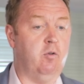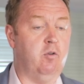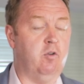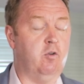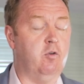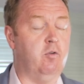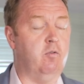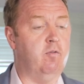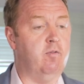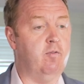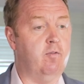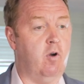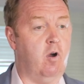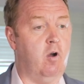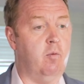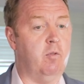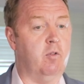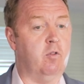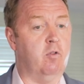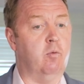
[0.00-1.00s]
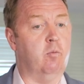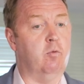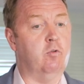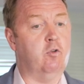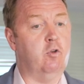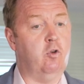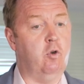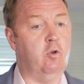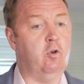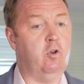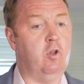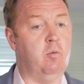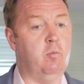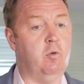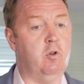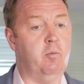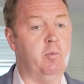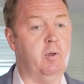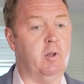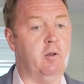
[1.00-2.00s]
confirm that there was good
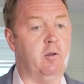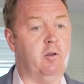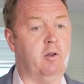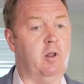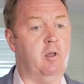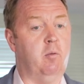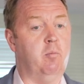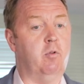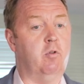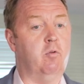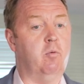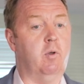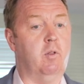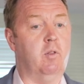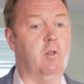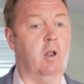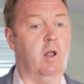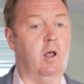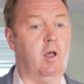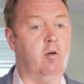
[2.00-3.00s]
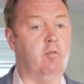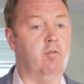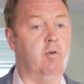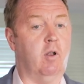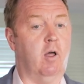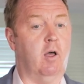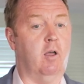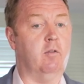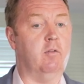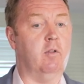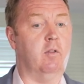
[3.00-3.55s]
commutability between the lyophilized